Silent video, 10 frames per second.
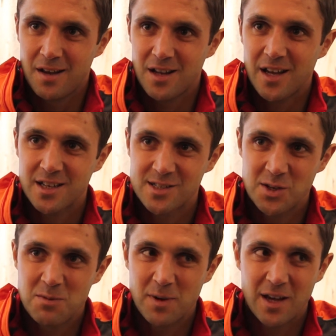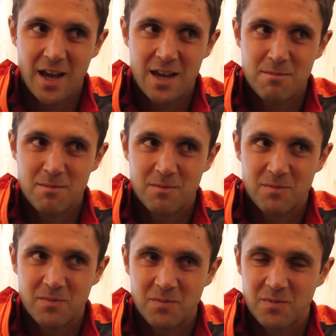like it soon
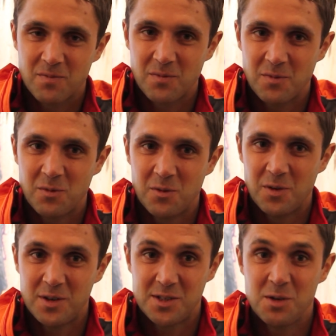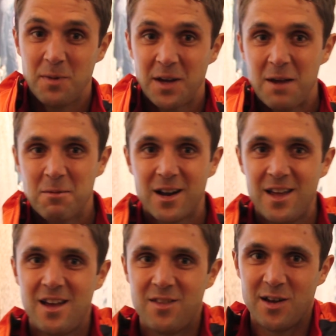became clear